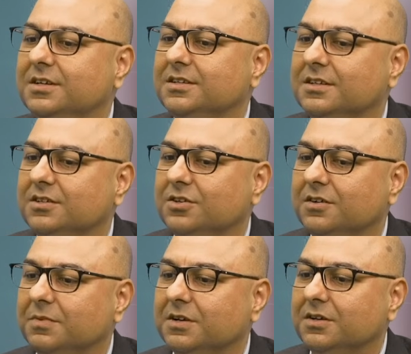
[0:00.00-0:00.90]
at
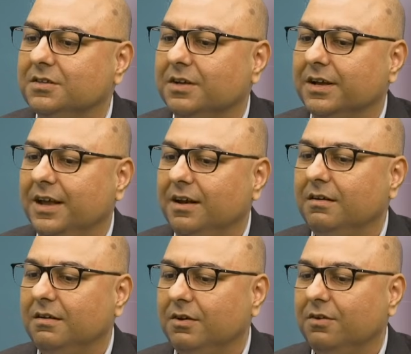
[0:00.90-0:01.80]
Skillsoft because
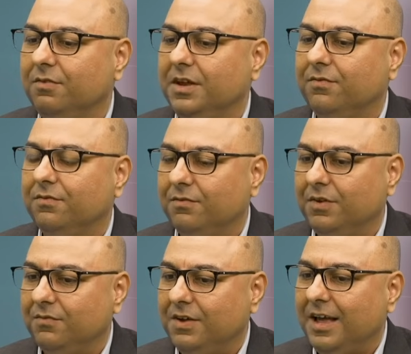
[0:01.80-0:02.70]
again,
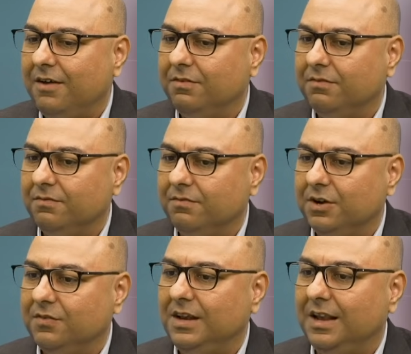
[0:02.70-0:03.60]
we have
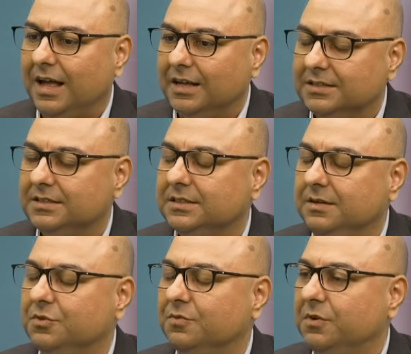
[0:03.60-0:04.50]
one of the largest
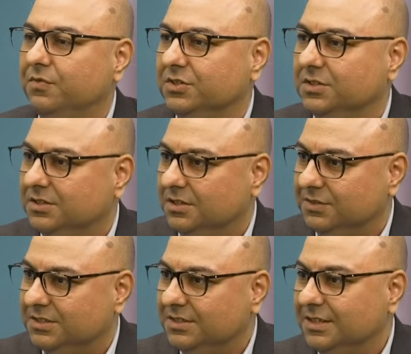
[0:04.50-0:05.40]
teams of professional
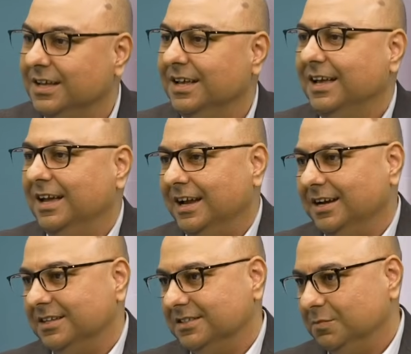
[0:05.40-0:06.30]
services
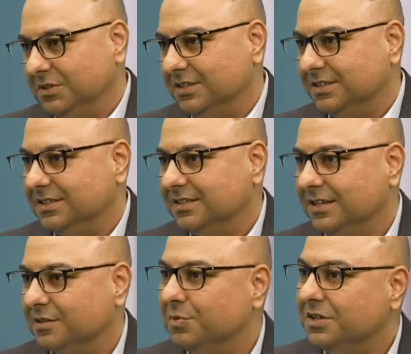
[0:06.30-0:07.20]
and customer success
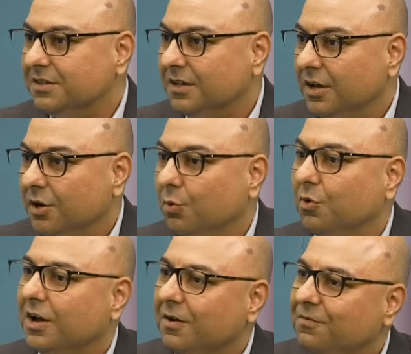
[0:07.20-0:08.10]
experts who
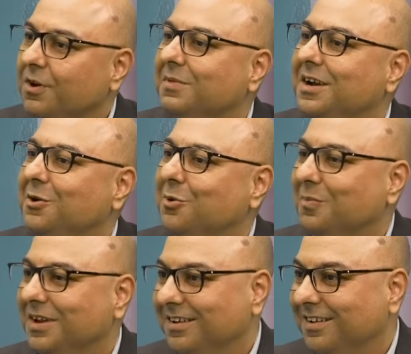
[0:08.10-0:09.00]
come from that
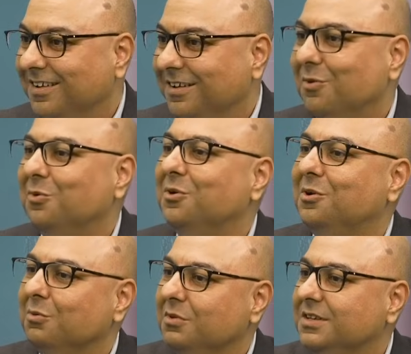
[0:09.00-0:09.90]
domain, who
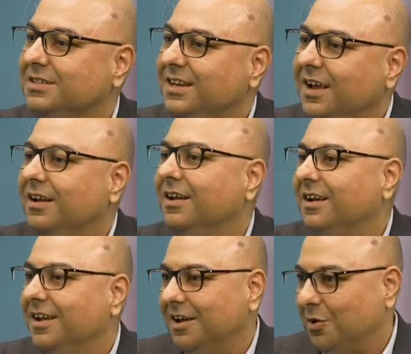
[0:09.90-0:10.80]
do this day in
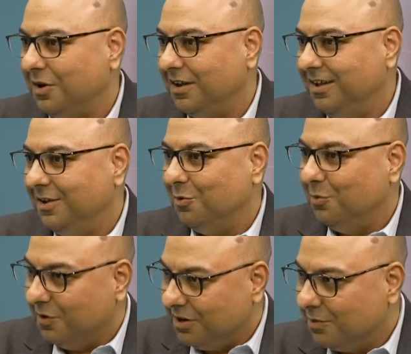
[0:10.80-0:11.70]
and day out, who
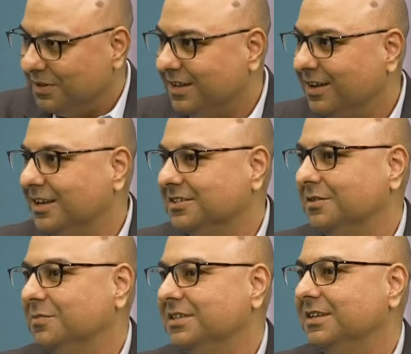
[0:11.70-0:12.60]
work with our
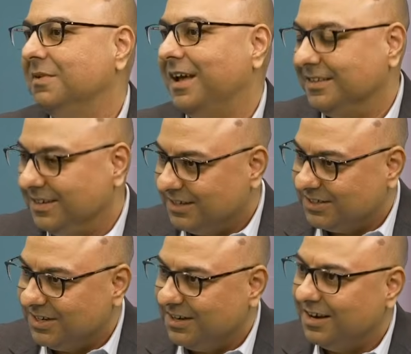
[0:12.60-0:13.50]
customers and as an
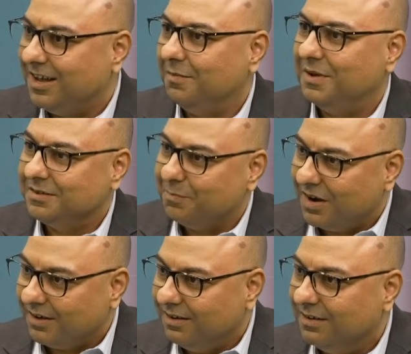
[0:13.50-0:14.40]
extended arm, as a
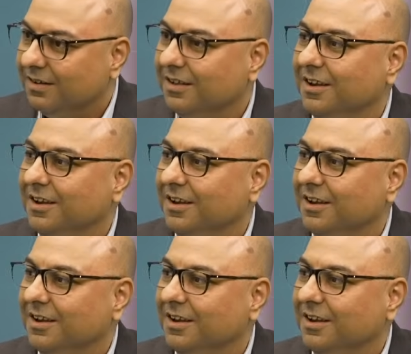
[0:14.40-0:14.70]
partner